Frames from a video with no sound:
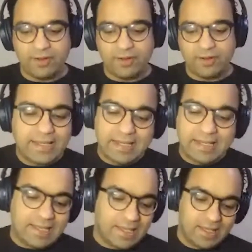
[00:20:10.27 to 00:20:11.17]
So again, like
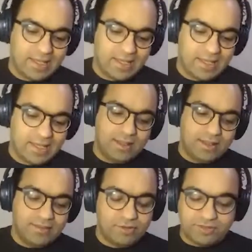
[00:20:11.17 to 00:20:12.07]

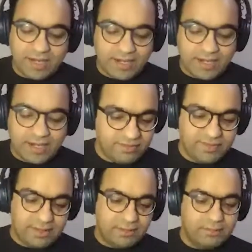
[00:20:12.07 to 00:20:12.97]
if you're starting off, if
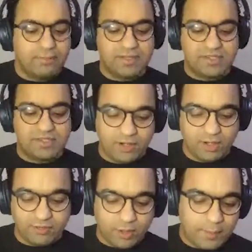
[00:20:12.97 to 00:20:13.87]
the maturity
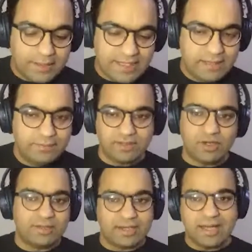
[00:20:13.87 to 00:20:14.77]
of your ML teams are
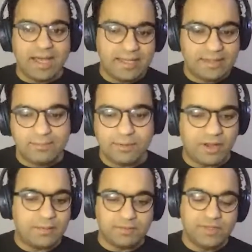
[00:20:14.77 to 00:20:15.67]
not that high, then
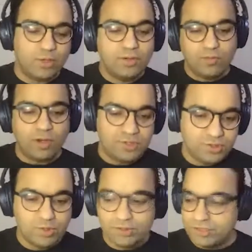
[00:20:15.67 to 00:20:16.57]
perhaps we don't want
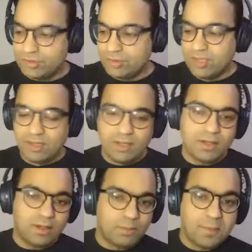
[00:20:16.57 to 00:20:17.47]
to go to
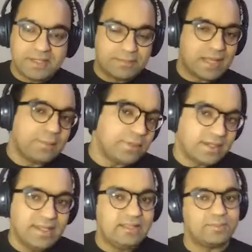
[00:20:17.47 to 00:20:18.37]
momentum damped
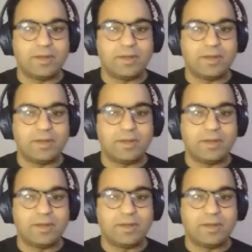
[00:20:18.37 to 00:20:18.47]
techniques.